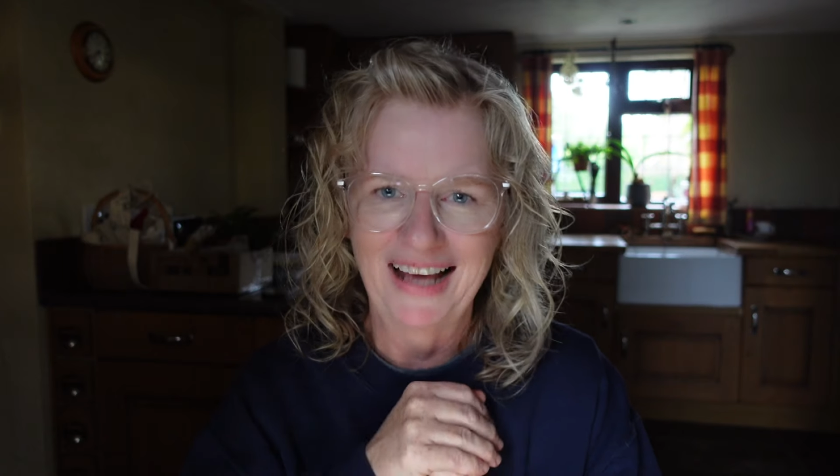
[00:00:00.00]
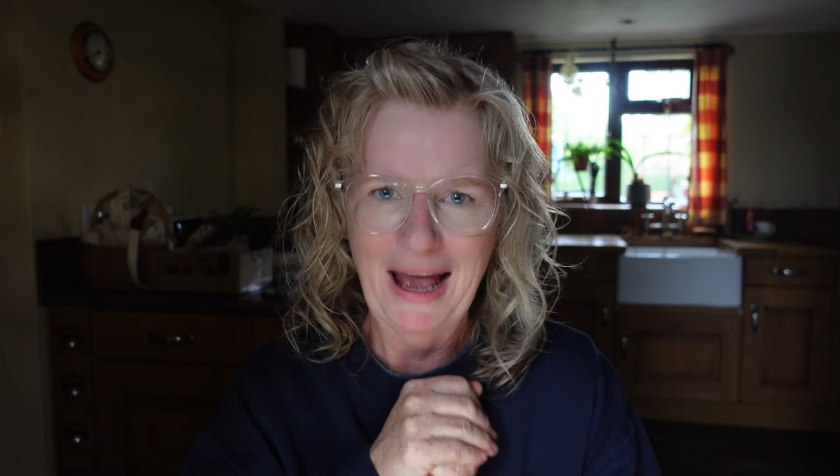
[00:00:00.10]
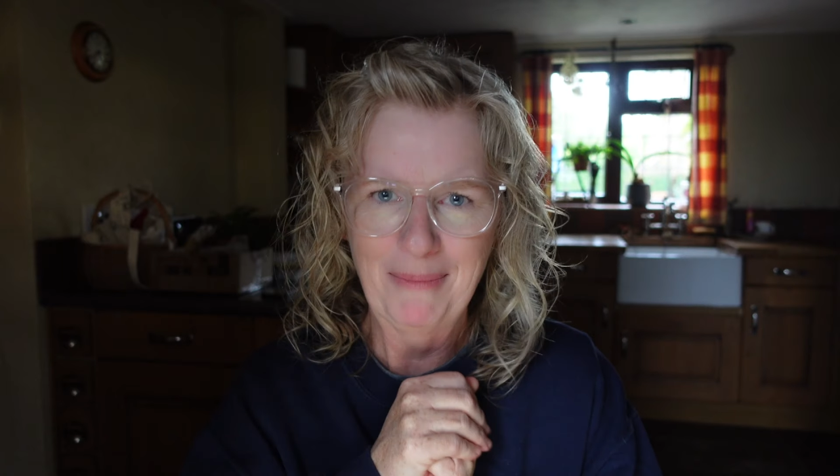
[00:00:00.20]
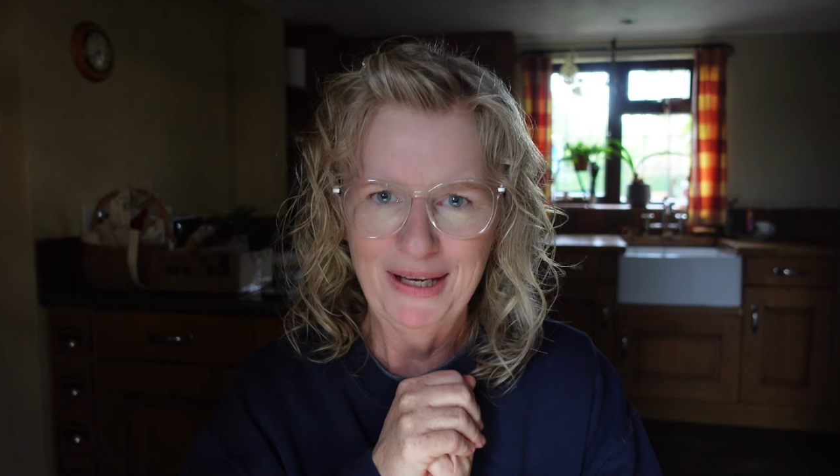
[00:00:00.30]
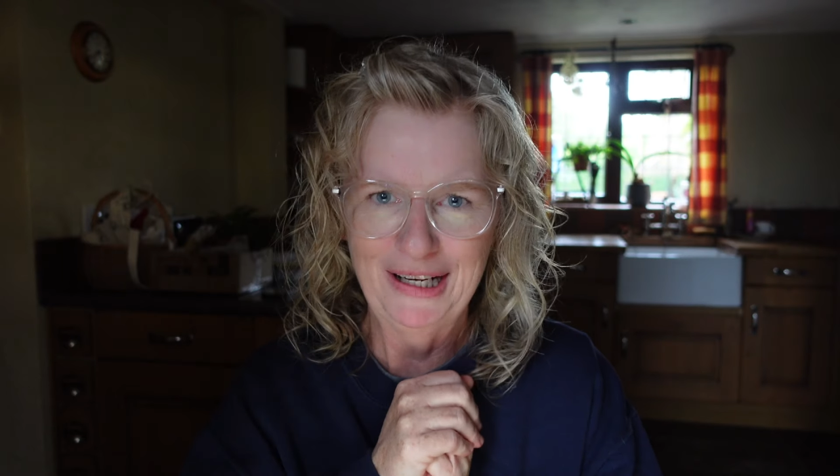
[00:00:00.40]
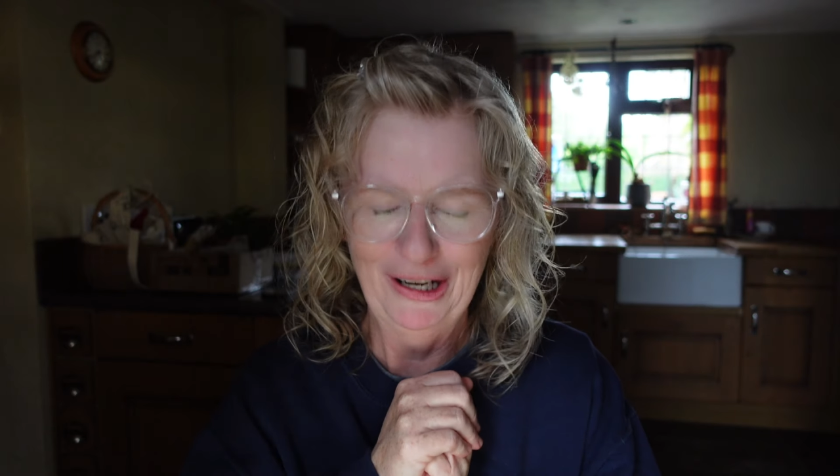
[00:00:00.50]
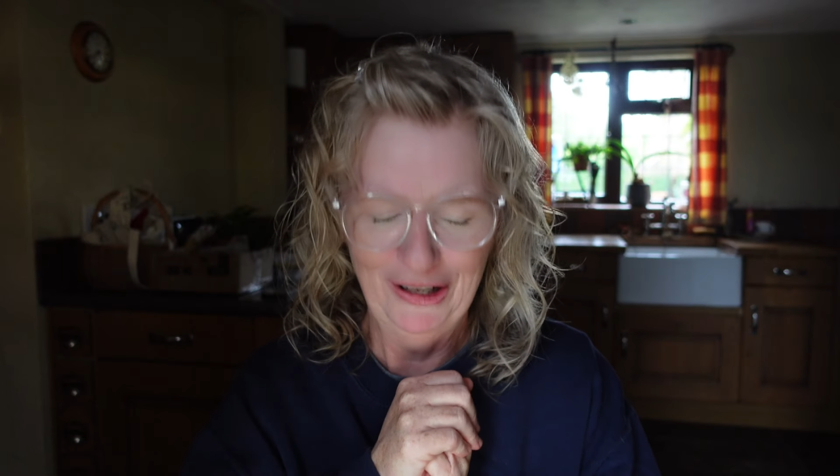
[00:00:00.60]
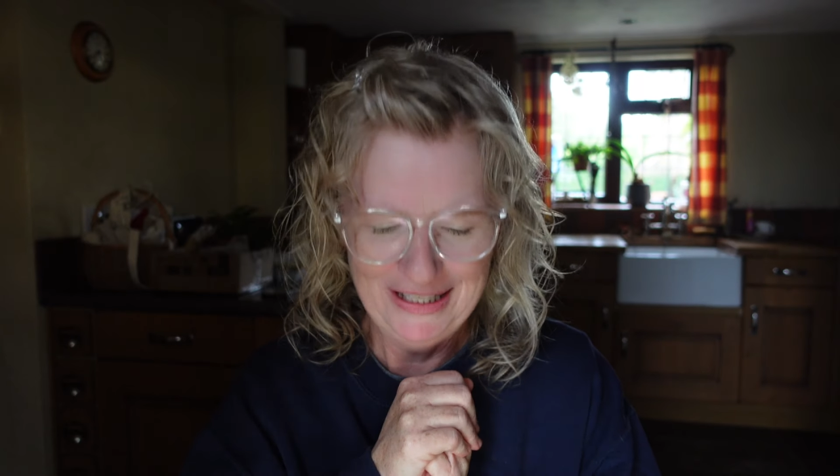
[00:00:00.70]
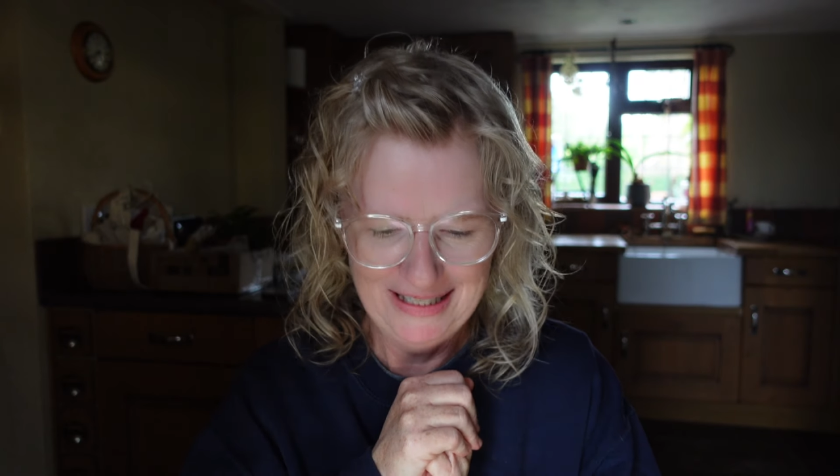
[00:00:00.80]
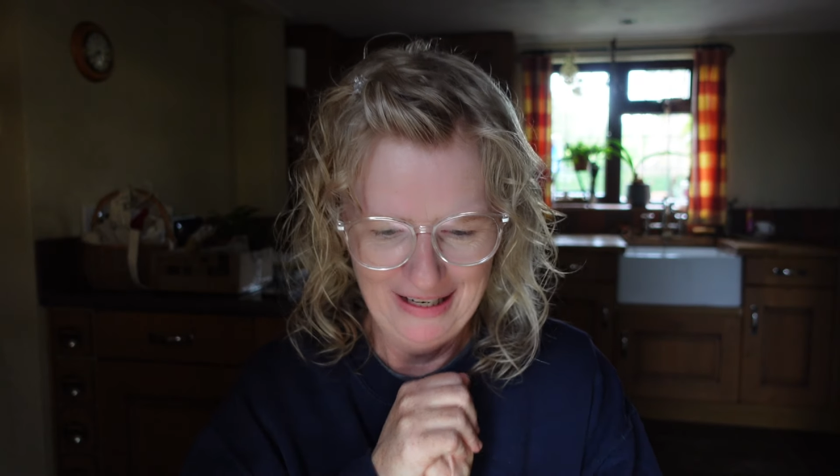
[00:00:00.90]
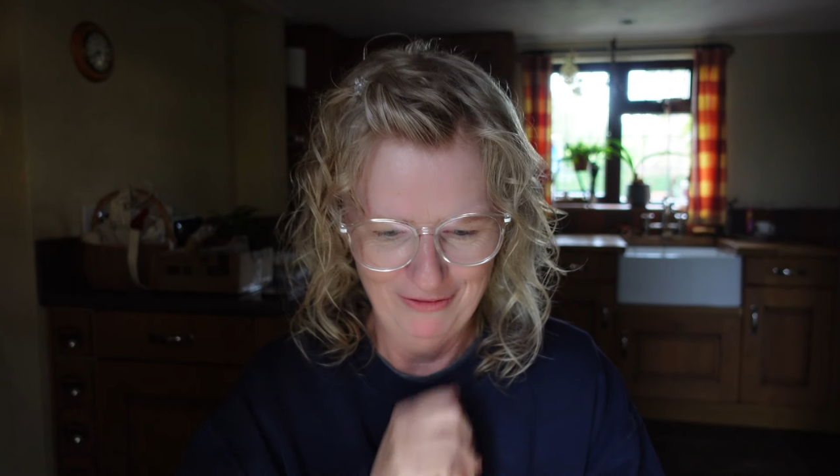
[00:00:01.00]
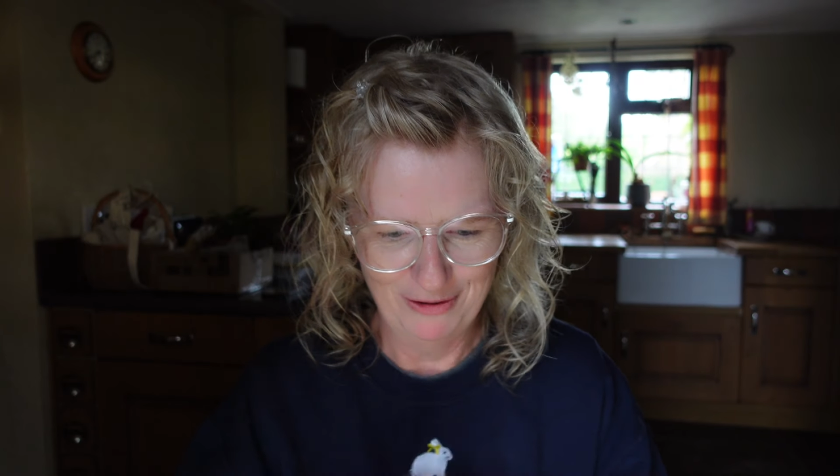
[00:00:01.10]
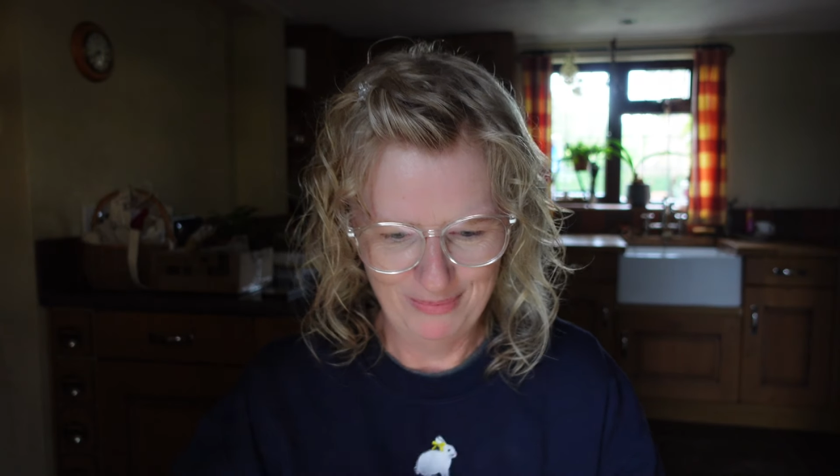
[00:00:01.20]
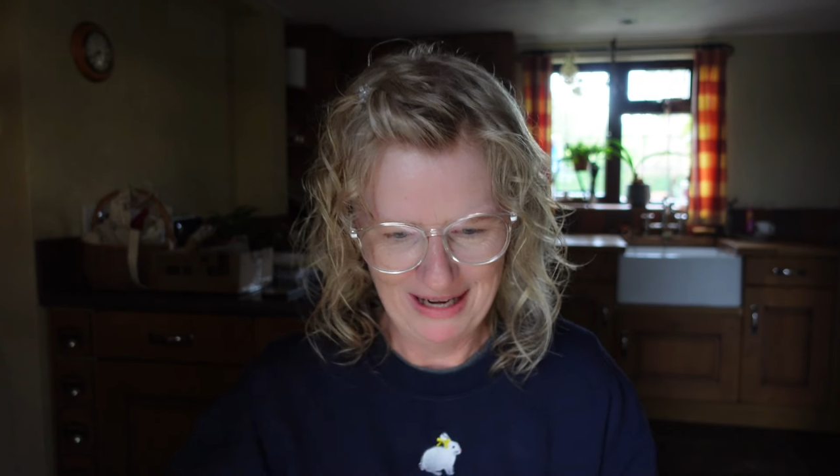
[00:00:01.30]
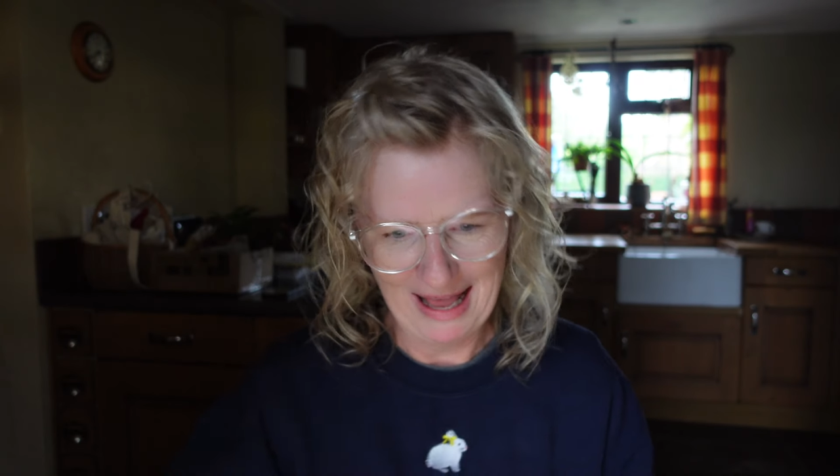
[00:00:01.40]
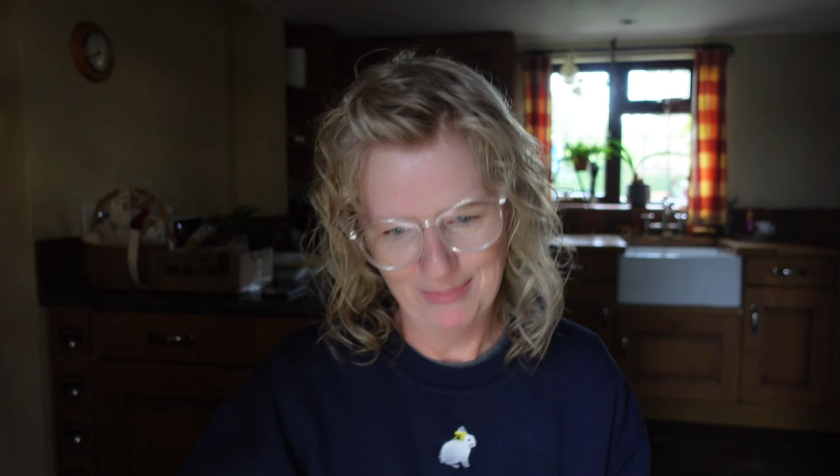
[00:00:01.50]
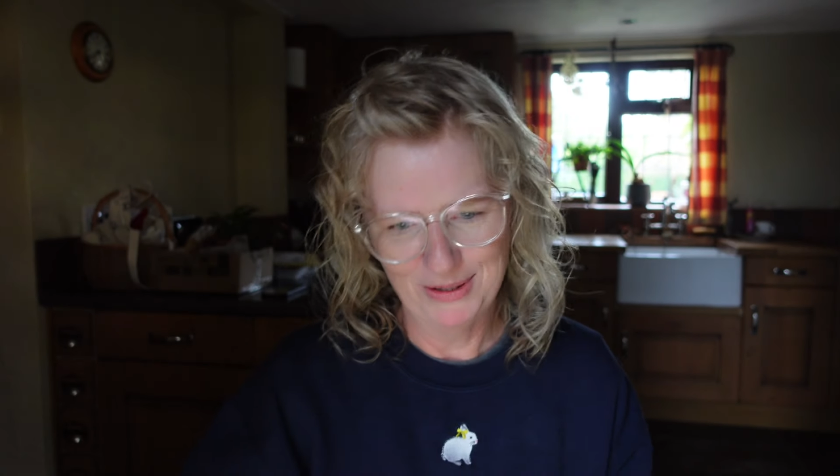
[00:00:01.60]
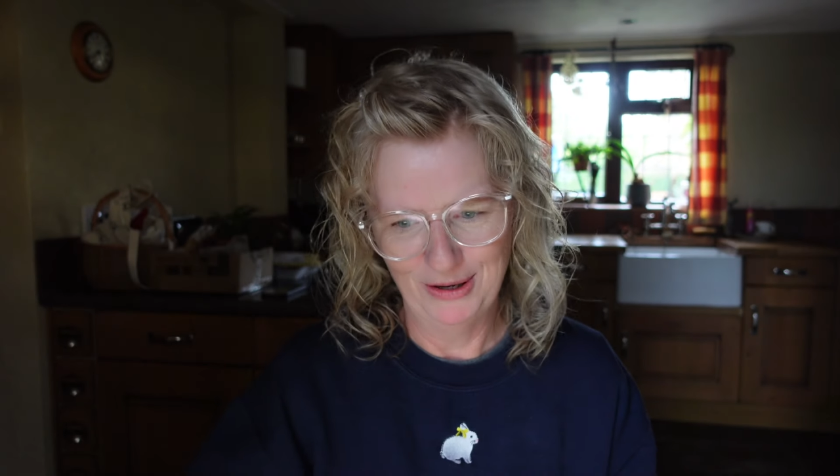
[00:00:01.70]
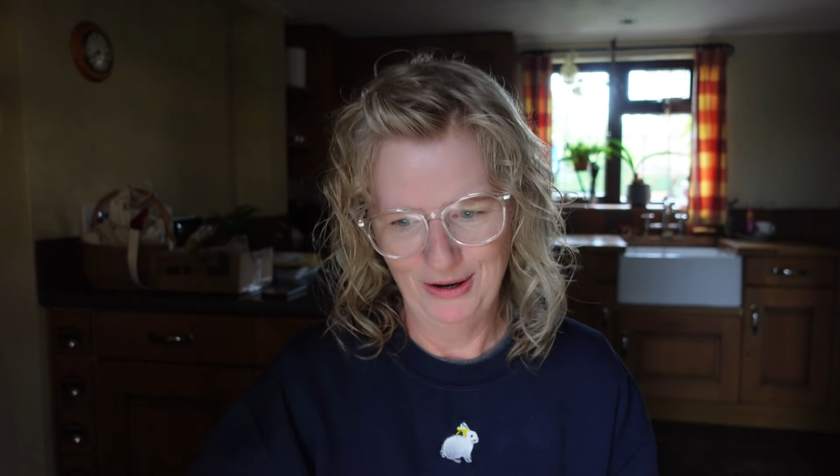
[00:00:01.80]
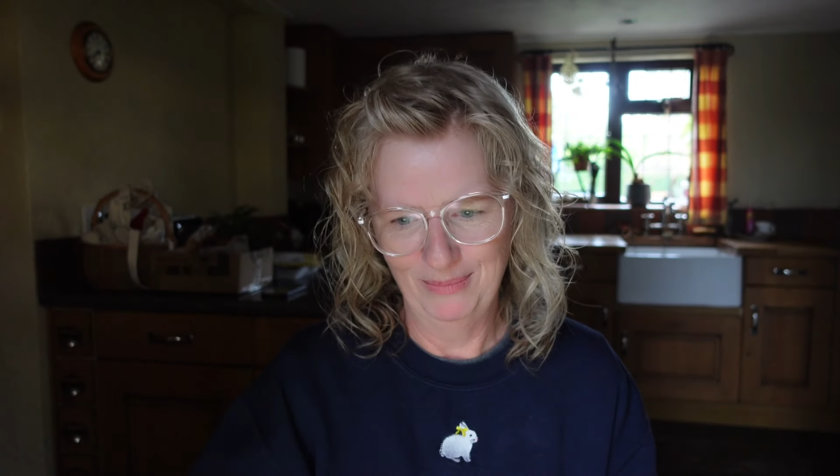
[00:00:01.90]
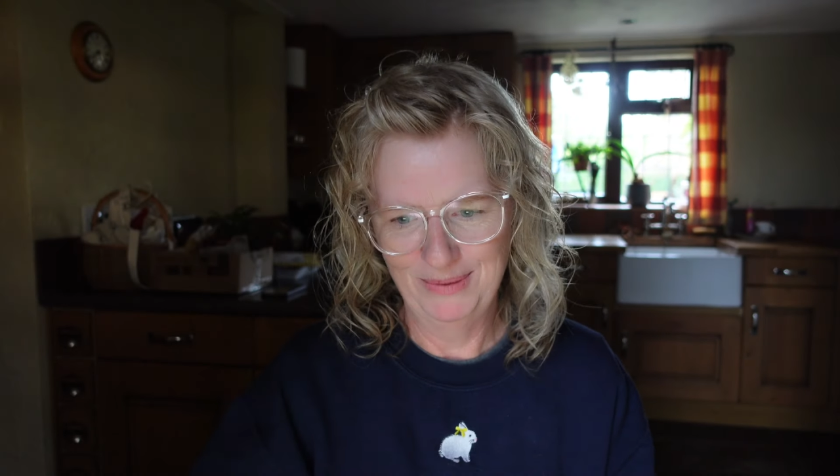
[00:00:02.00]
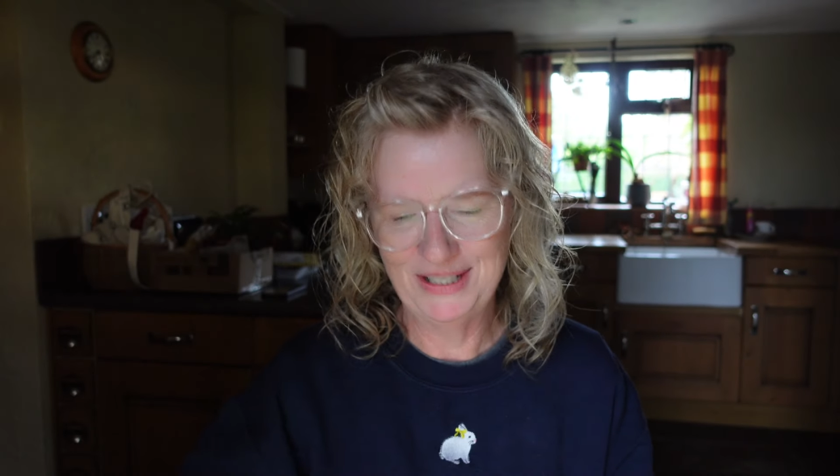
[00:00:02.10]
ambient lighting from the laptop.